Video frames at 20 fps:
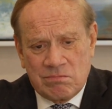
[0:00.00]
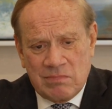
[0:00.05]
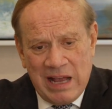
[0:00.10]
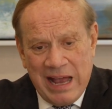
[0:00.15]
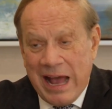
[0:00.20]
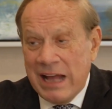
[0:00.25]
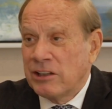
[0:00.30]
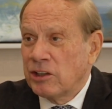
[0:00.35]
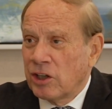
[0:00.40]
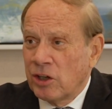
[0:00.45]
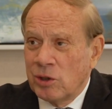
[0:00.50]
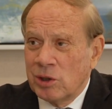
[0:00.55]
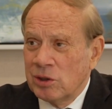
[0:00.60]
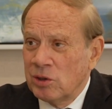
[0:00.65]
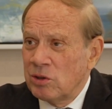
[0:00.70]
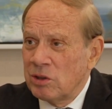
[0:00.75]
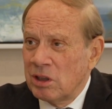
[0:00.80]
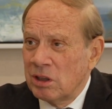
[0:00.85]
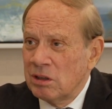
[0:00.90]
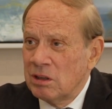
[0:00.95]
had to go
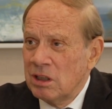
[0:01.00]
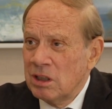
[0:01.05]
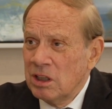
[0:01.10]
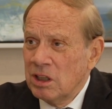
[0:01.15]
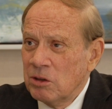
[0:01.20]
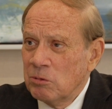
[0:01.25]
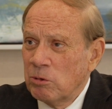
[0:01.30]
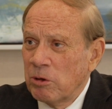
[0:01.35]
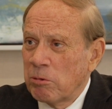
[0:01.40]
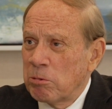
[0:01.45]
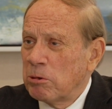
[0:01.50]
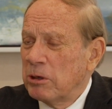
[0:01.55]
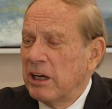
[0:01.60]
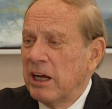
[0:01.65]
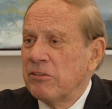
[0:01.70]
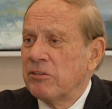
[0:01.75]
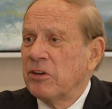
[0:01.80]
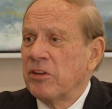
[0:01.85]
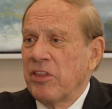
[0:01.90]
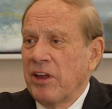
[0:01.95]
along with
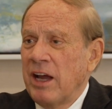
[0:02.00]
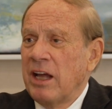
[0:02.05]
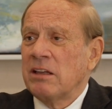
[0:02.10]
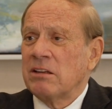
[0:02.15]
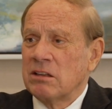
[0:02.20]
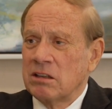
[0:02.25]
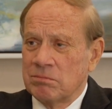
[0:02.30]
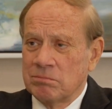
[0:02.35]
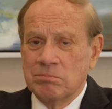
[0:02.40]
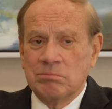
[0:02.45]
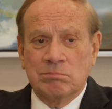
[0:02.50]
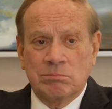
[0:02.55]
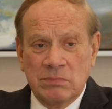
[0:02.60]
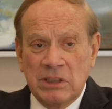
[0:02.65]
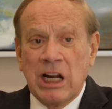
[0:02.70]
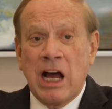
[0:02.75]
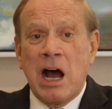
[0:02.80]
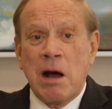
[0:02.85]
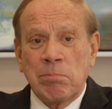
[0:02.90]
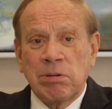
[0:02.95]
whatever that
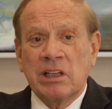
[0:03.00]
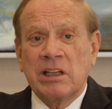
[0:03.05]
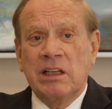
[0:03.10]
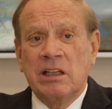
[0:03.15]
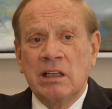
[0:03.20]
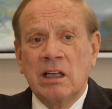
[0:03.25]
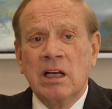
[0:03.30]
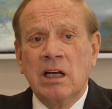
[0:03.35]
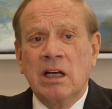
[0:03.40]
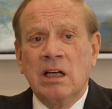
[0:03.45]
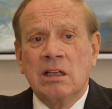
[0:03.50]
monopoly